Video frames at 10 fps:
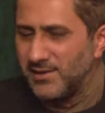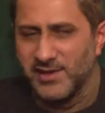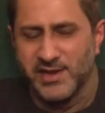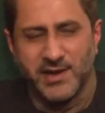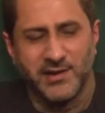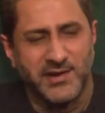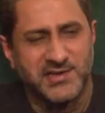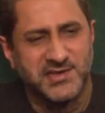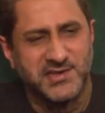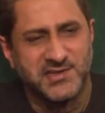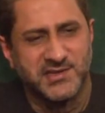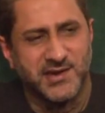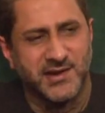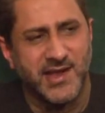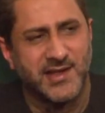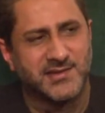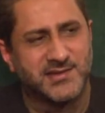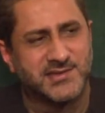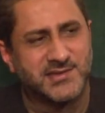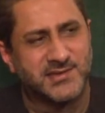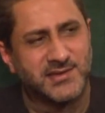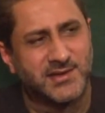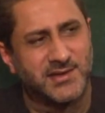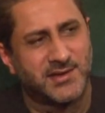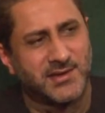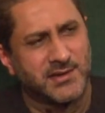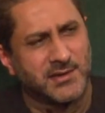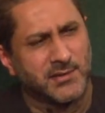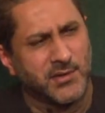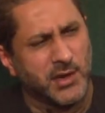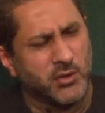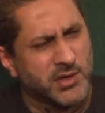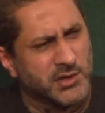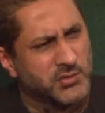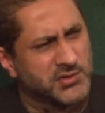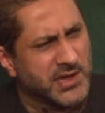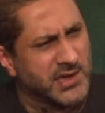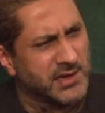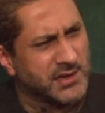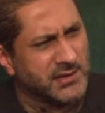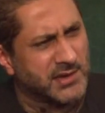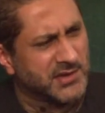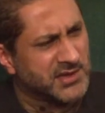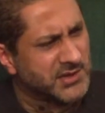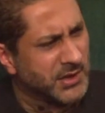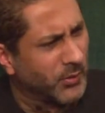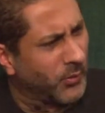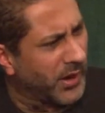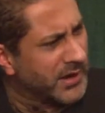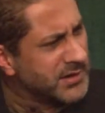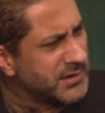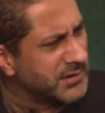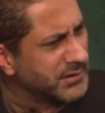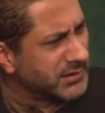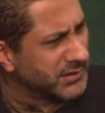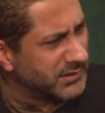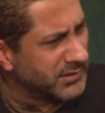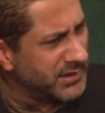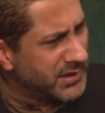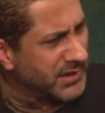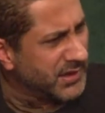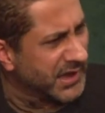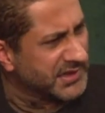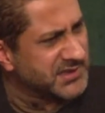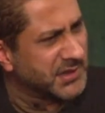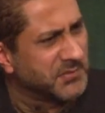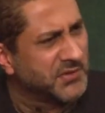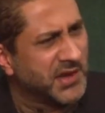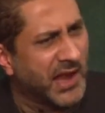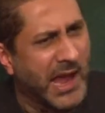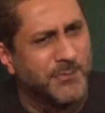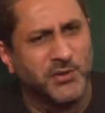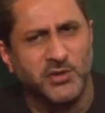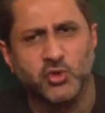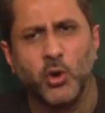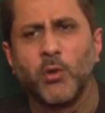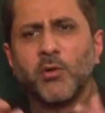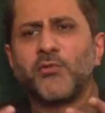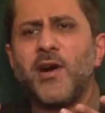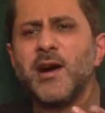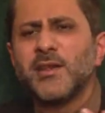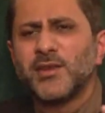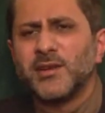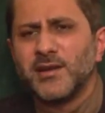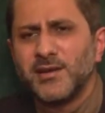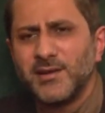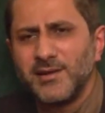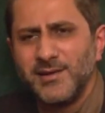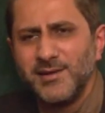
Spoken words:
he caresses their heads. They look at Hussein and they say, oh uncle, has something happened to our father?